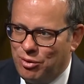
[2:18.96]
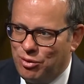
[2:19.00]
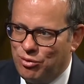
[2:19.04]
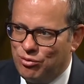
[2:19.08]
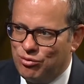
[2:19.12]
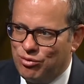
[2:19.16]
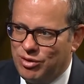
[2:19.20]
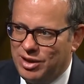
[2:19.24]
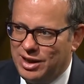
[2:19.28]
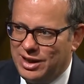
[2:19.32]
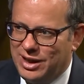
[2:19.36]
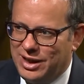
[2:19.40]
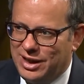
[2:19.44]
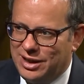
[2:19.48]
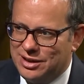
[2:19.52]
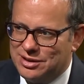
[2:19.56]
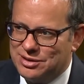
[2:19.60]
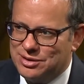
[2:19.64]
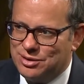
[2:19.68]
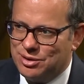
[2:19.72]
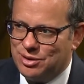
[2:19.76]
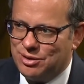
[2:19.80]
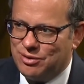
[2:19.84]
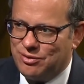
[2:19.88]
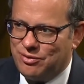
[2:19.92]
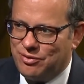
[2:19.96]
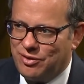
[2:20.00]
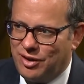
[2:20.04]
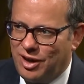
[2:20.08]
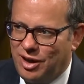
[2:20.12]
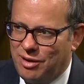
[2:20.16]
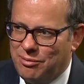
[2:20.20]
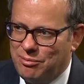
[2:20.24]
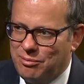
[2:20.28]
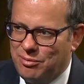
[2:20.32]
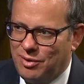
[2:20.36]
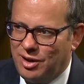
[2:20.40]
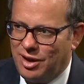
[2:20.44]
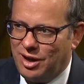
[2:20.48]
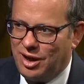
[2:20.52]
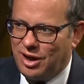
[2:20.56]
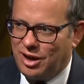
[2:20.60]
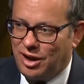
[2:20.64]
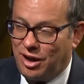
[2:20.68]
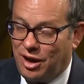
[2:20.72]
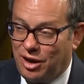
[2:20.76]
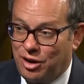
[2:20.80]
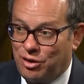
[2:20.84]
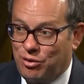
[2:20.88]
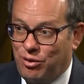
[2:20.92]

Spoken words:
really a sort of a